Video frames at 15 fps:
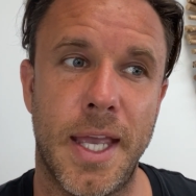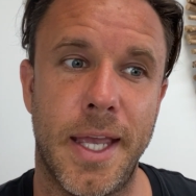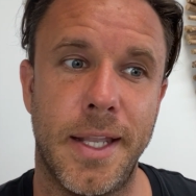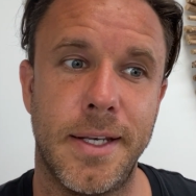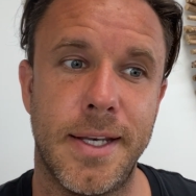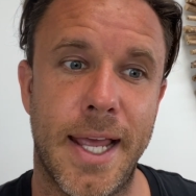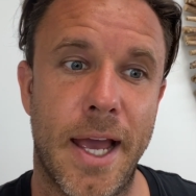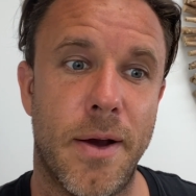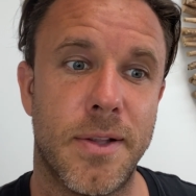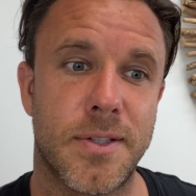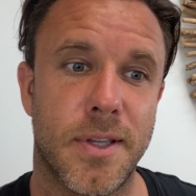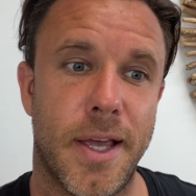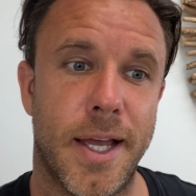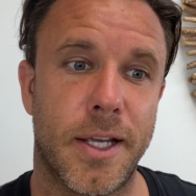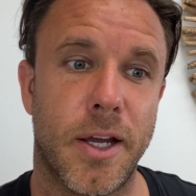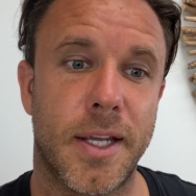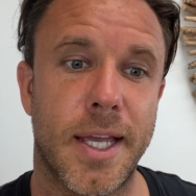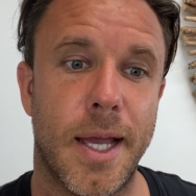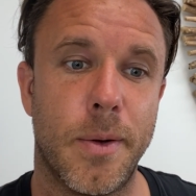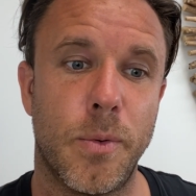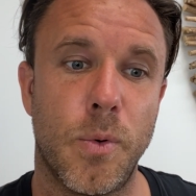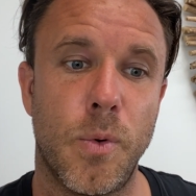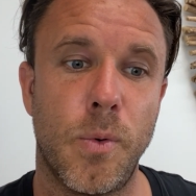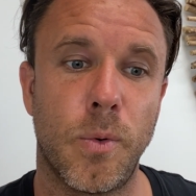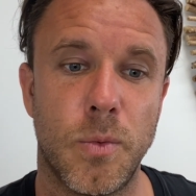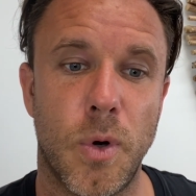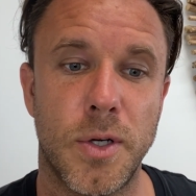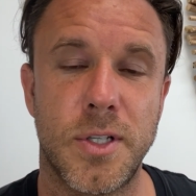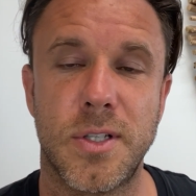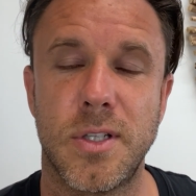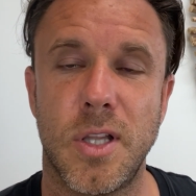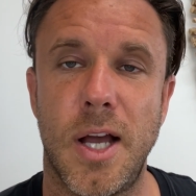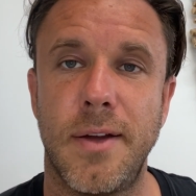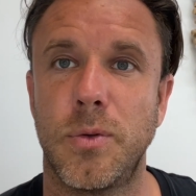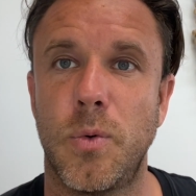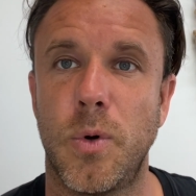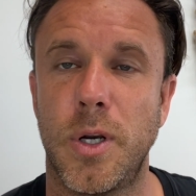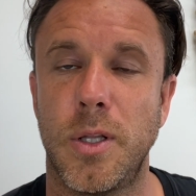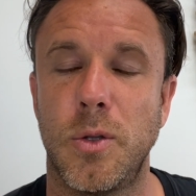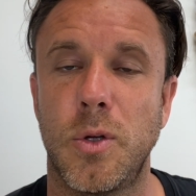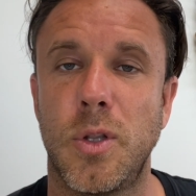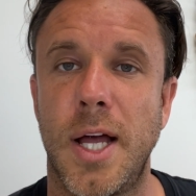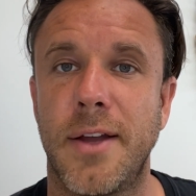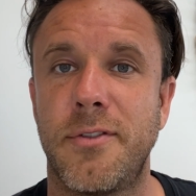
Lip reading: And now it's like, okay, well, what does life want to look like